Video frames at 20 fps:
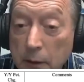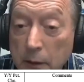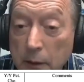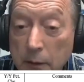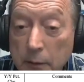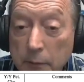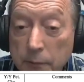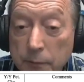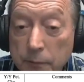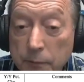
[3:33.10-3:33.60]

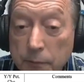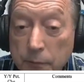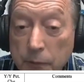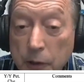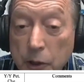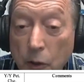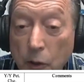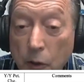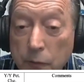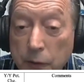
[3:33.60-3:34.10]
uh,
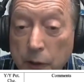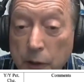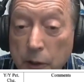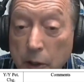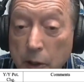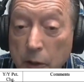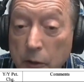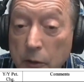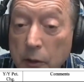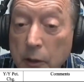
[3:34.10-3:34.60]
year over
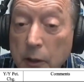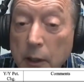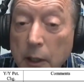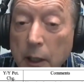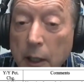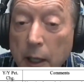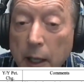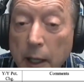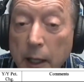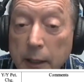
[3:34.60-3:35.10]
year
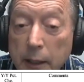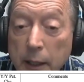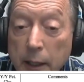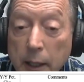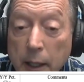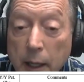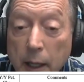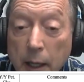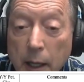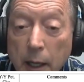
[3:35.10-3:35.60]
and
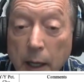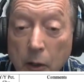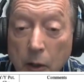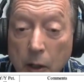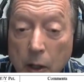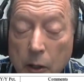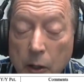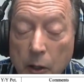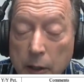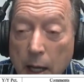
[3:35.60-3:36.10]

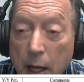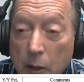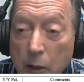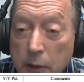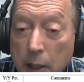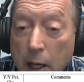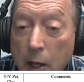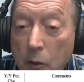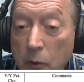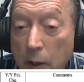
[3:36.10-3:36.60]
are now
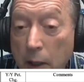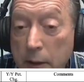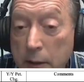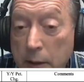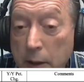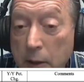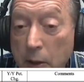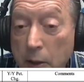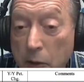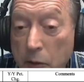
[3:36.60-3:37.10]
down like
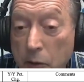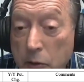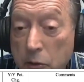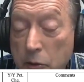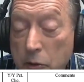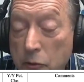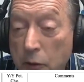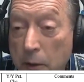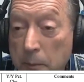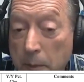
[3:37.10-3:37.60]
the others
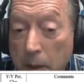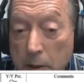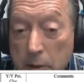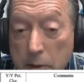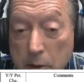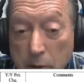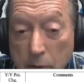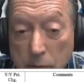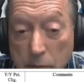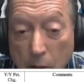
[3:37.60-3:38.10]
three
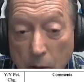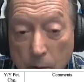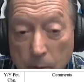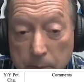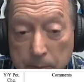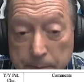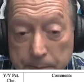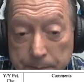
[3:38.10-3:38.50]
months in a row.